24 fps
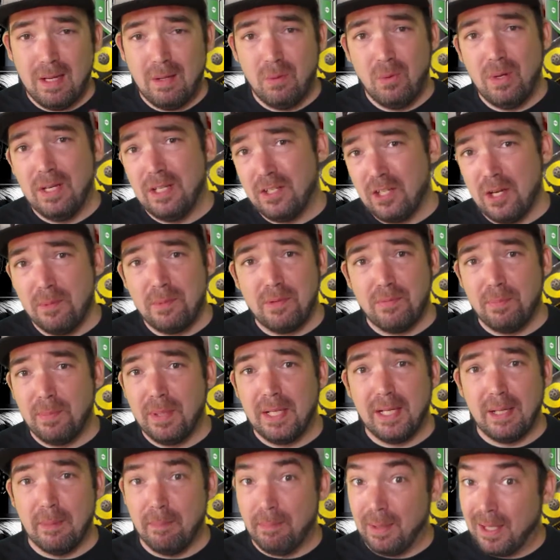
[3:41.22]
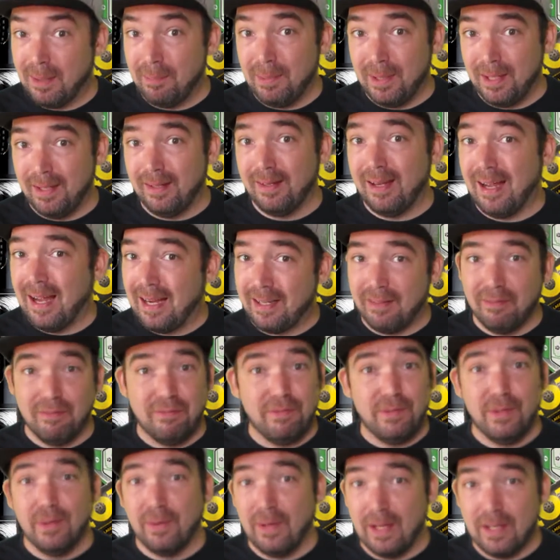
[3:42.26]
In terms of being a big beer, I can
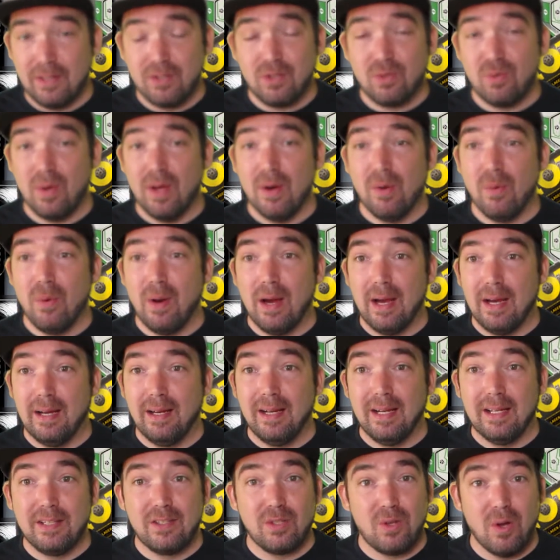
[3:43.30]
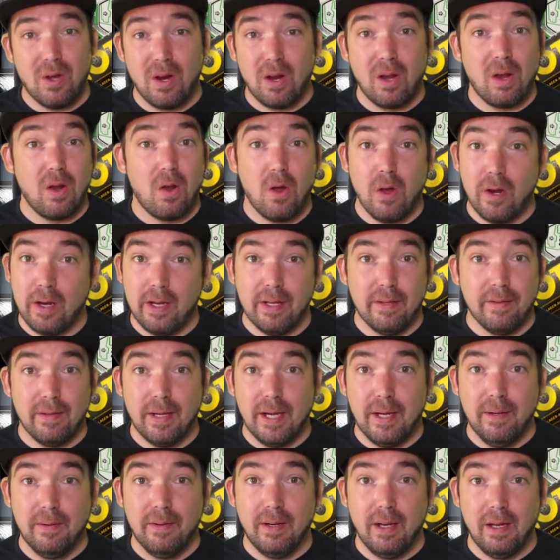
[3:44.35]
feel that straight away. It's got a lot in
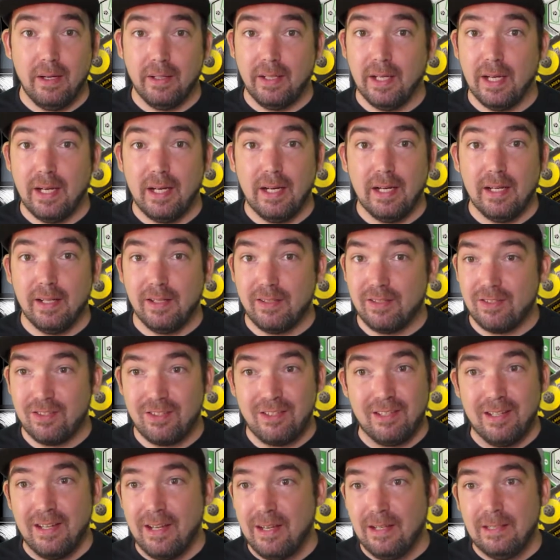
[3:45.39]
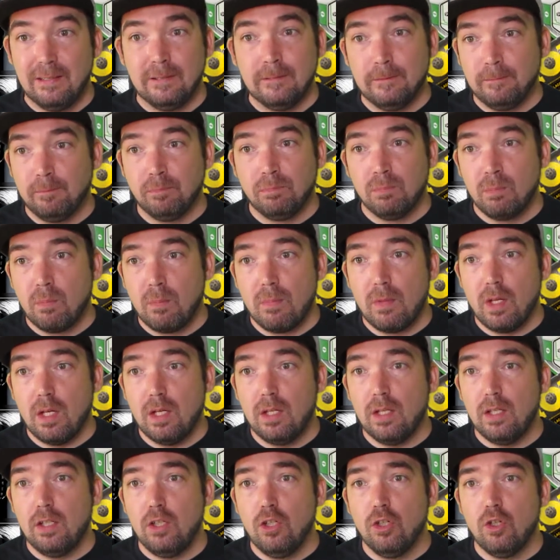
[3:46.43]
there. Okay,
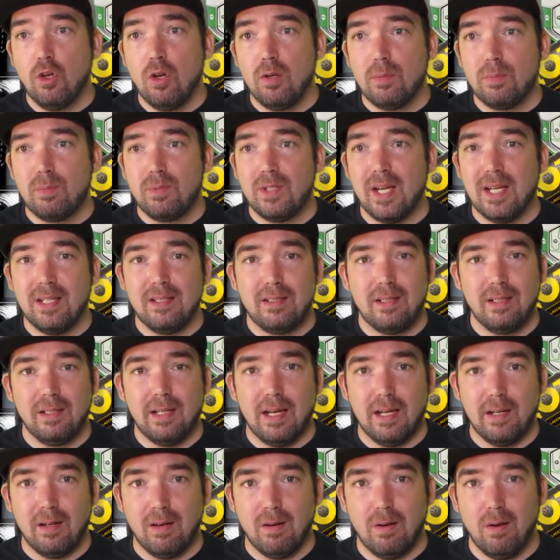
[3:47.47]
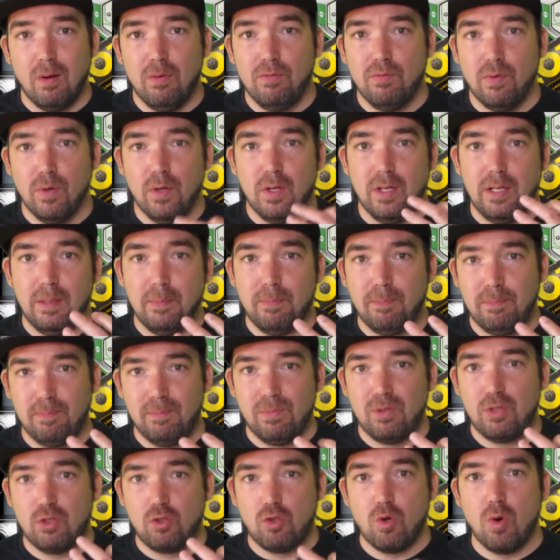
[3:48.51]
you're not tasting that overtly
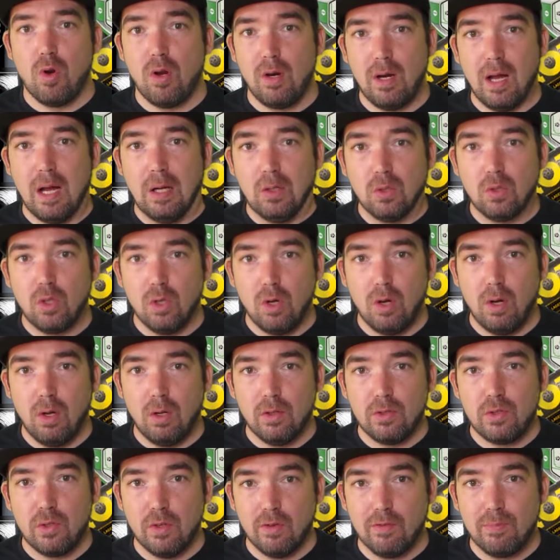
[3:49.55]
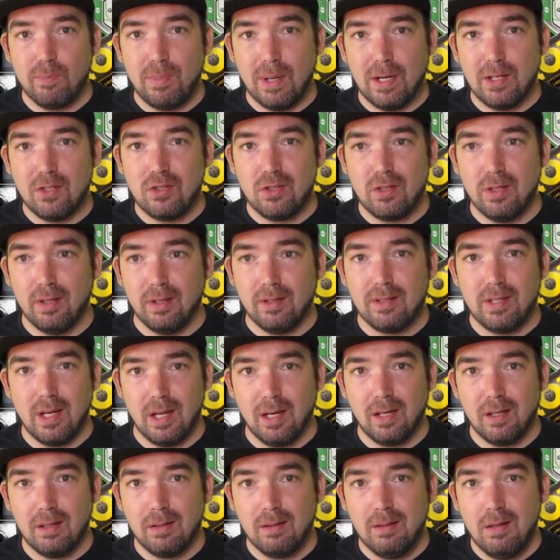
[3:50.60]
strong alcohol sort of punch to the
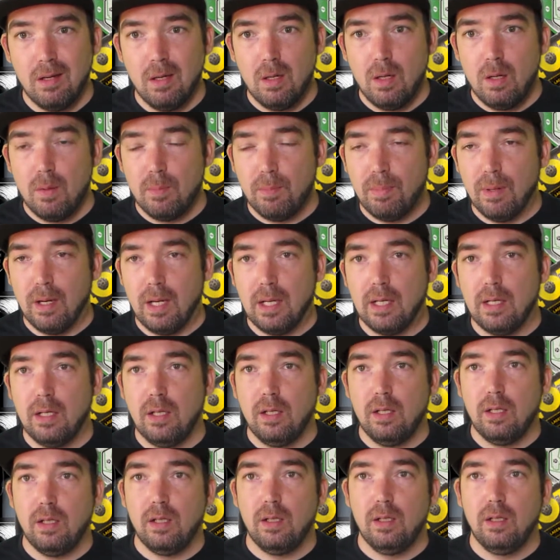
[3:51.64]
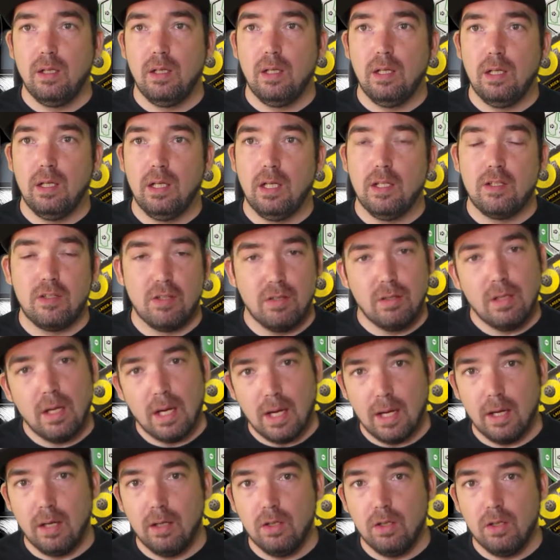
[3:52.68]
tongue, but it's there.